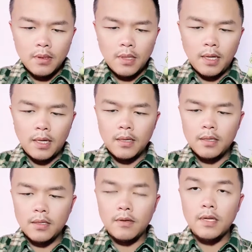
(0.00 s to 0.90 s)
Okay,
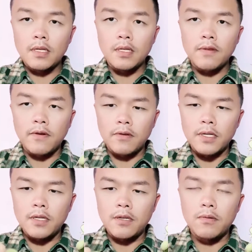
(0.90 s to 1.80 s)
so this is very
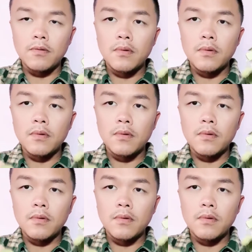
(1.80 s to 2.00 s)
new.